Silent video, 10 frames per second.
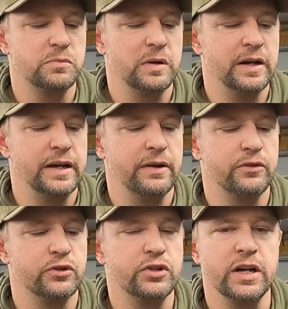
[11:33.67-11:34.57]
to my
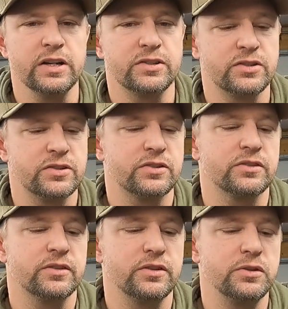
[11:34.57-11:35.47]
heavier jigs is,
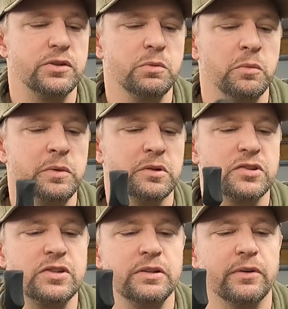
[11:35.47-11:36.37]
you won't be able to
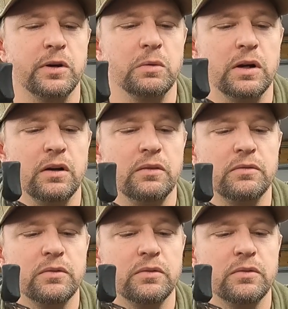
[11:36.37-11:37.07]
see it very well,